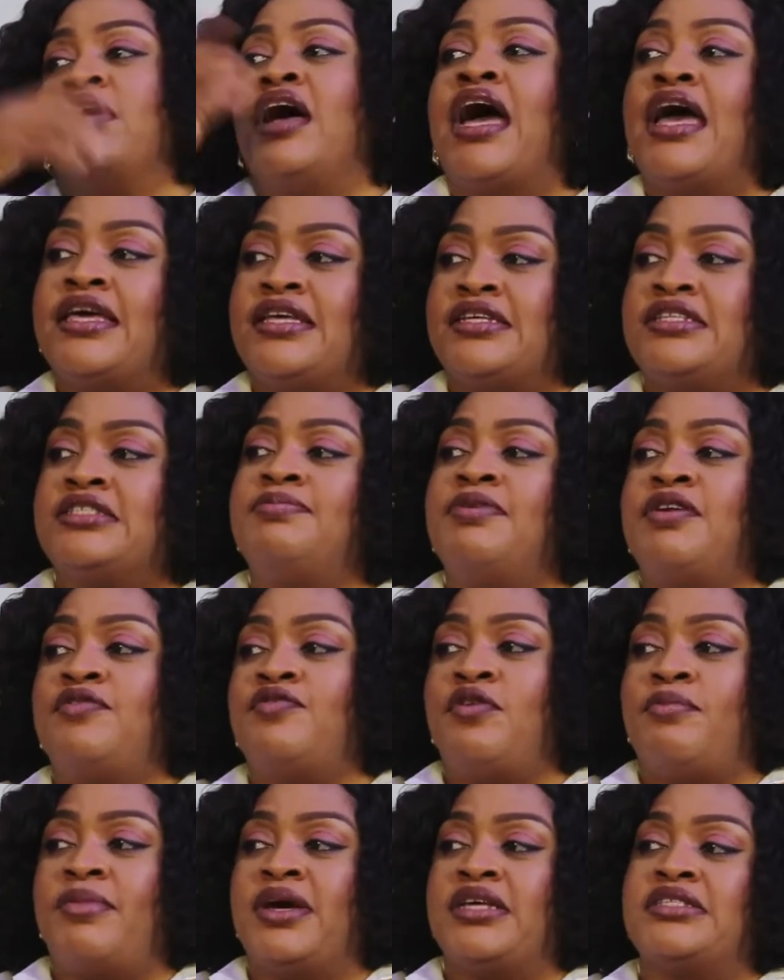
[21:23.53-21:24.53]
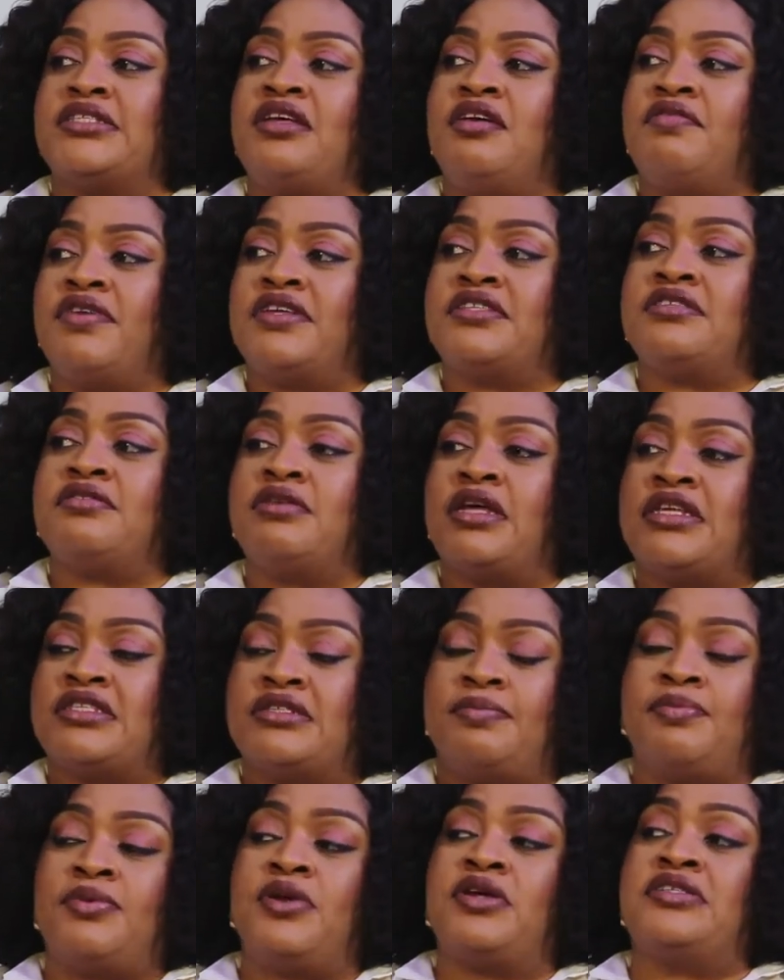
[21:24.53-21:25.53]
I, I, can speak for myself as a, as a
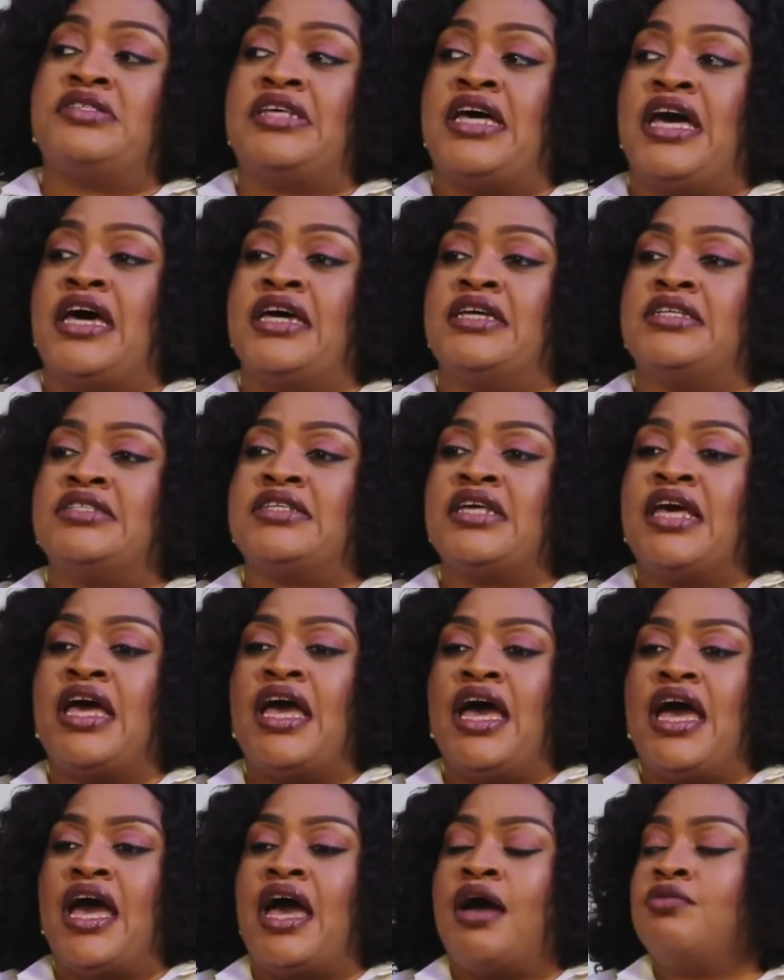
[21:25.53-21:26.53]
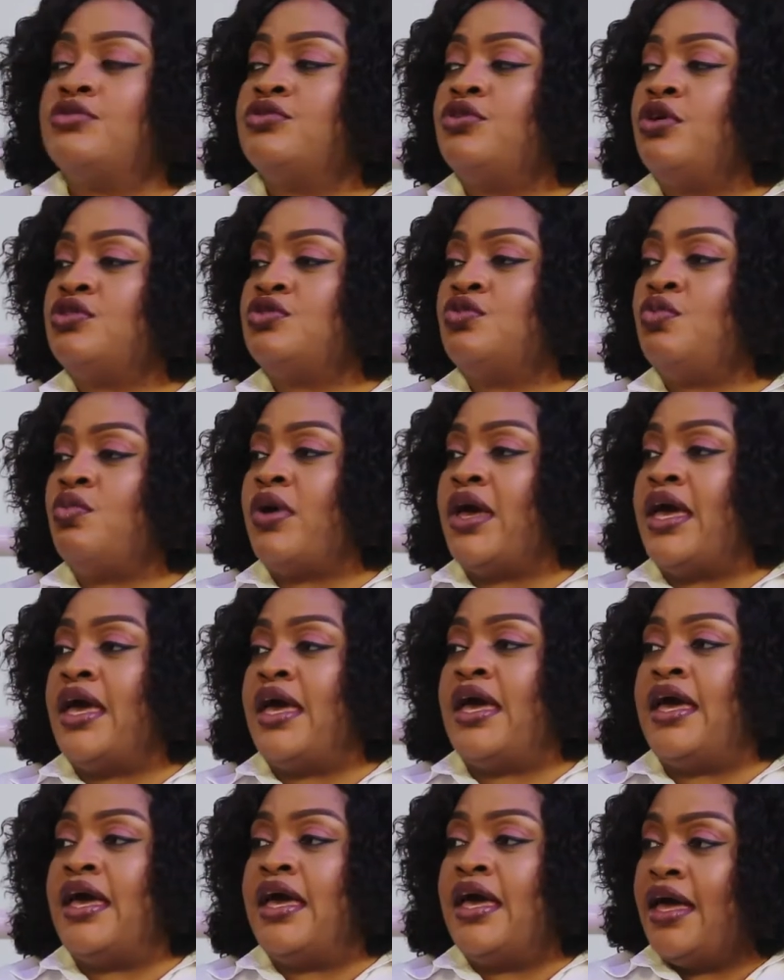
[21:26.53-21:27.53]
plus size. I would not
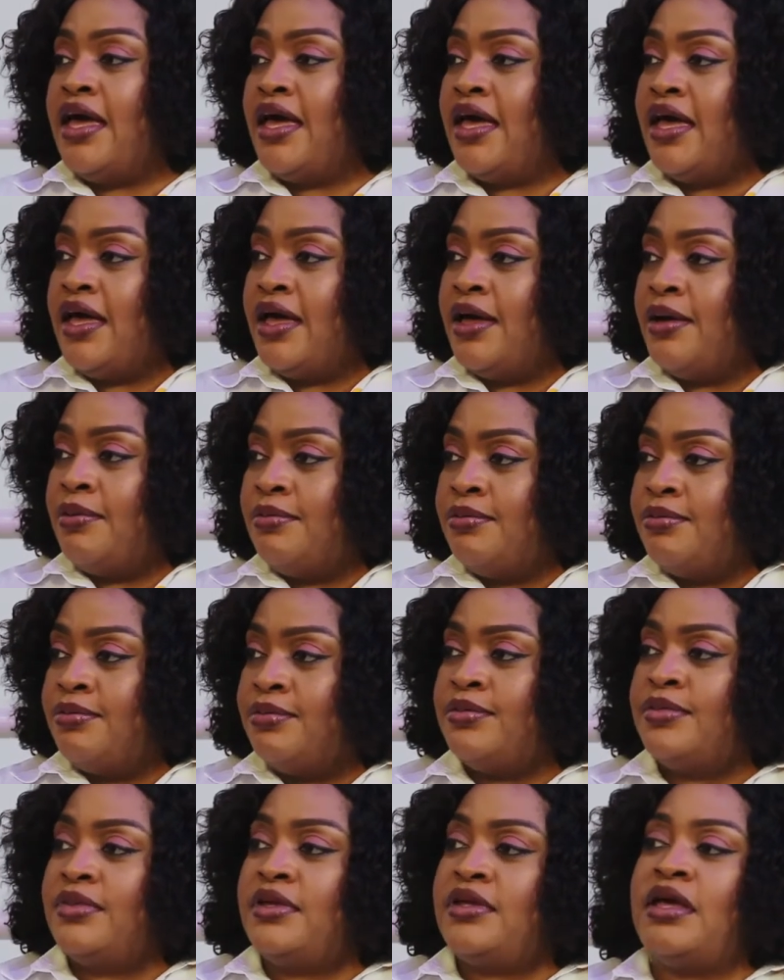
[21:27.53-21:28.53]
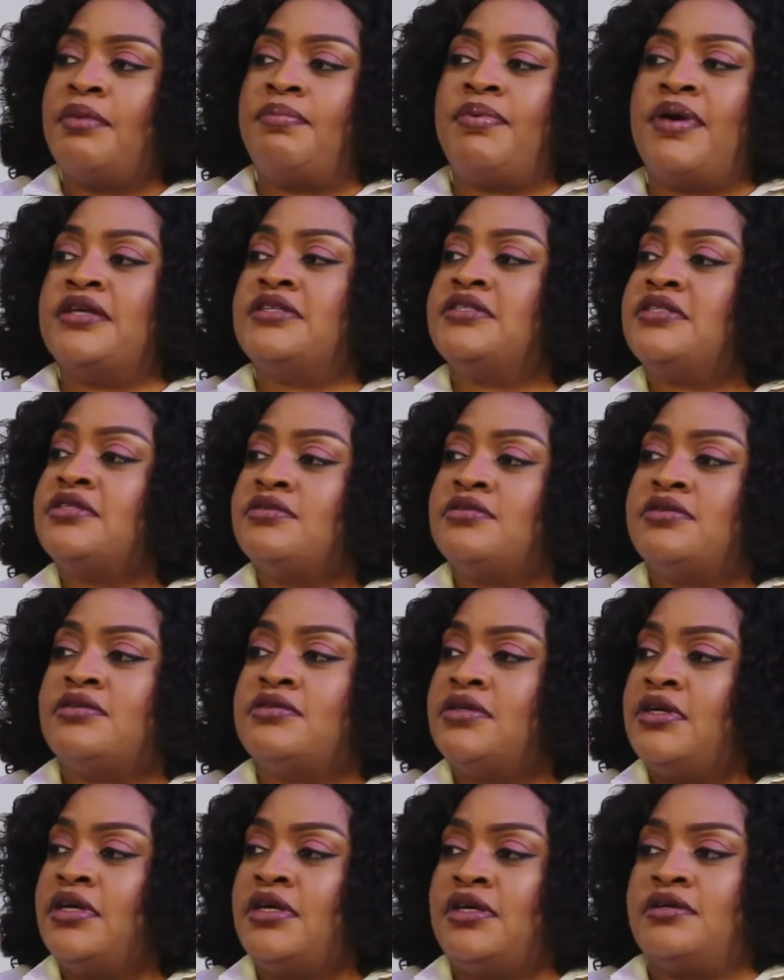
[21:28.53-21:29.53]
wear um, a pencil, a pencil
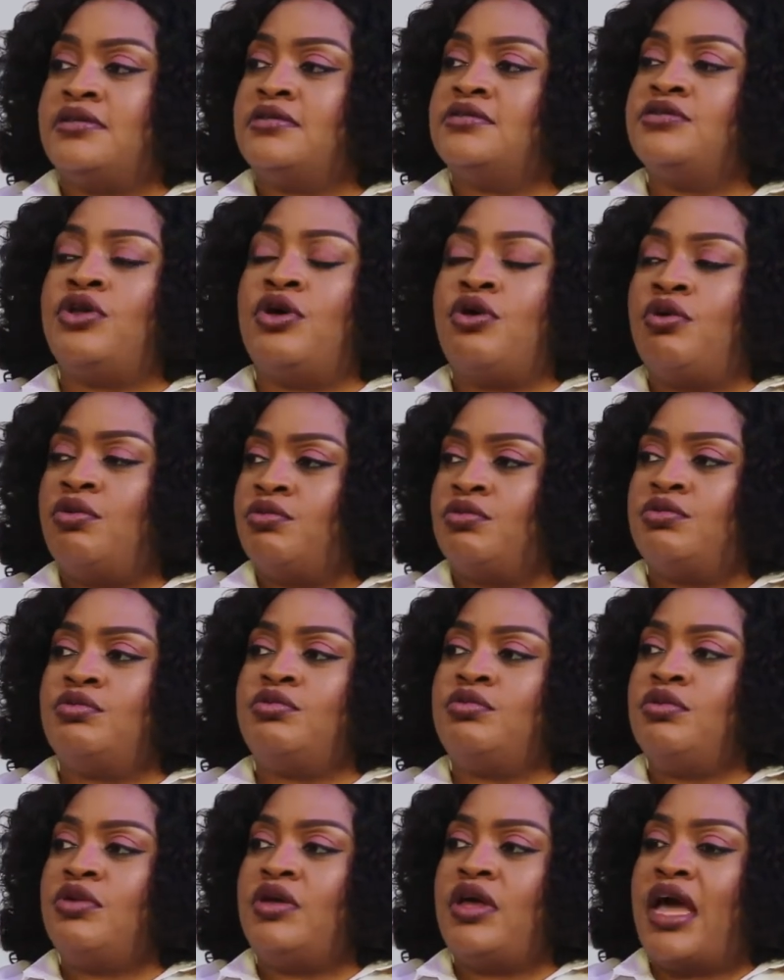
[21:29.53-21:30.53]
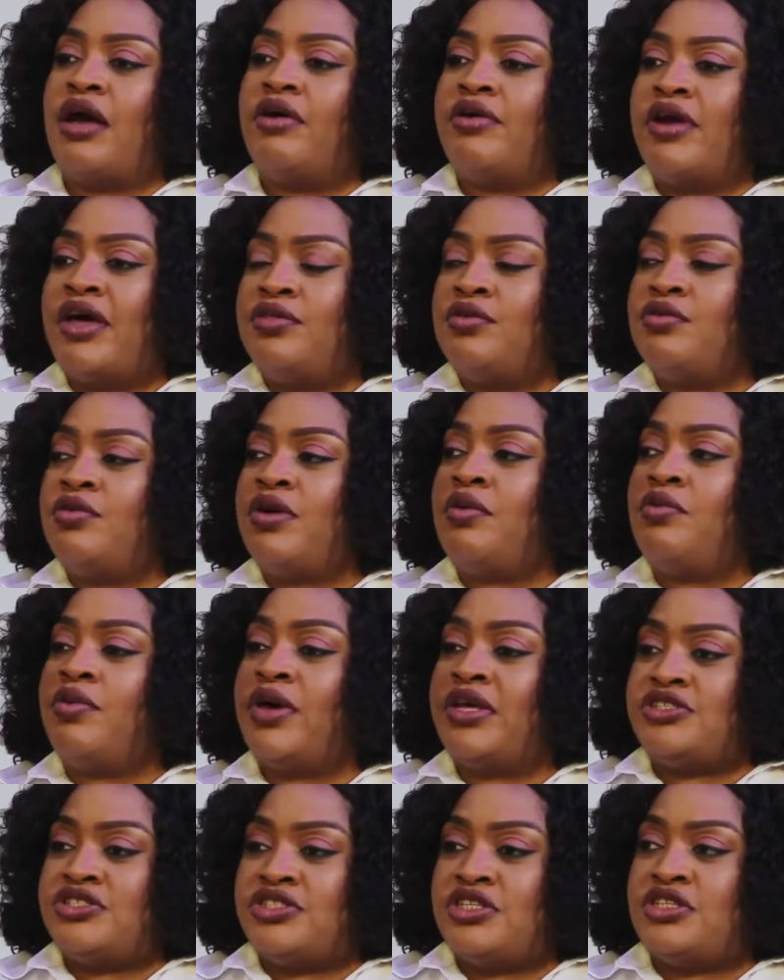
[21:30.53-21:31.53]
heel. No, I'd rather wear
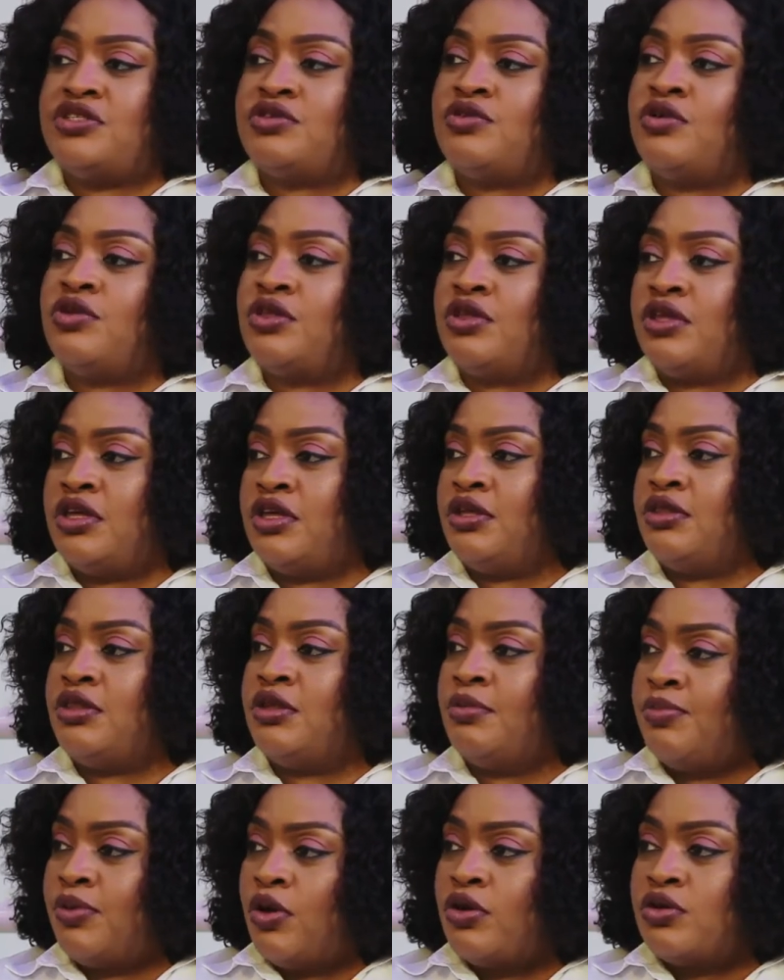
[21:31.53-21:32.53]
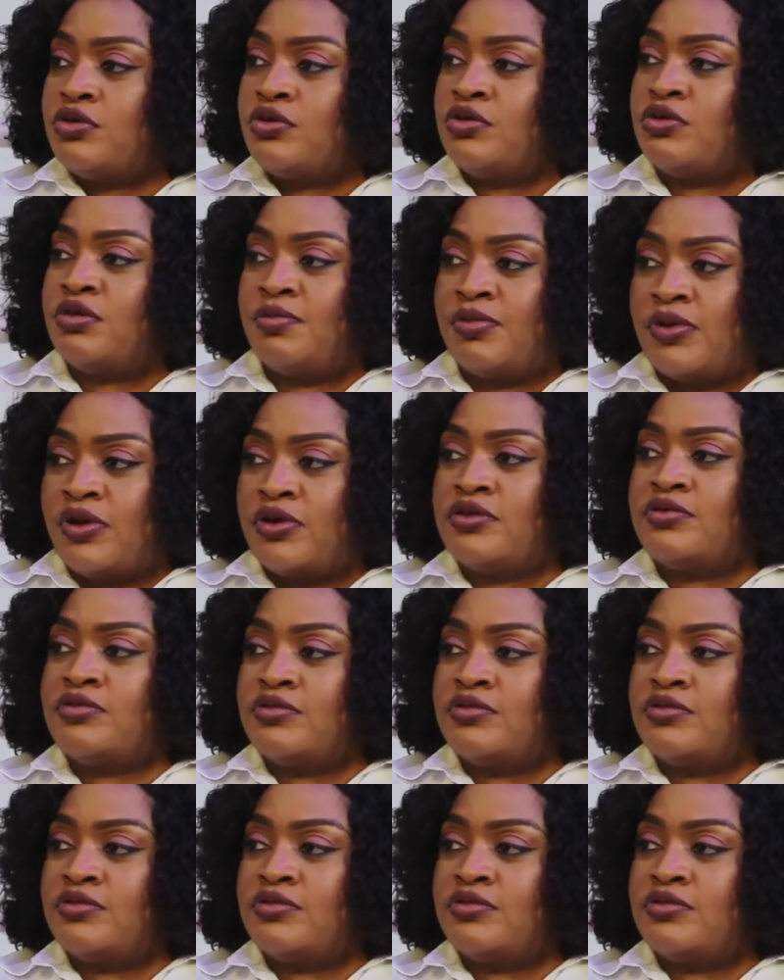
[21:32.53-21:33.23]
wedgies or the the block, the block.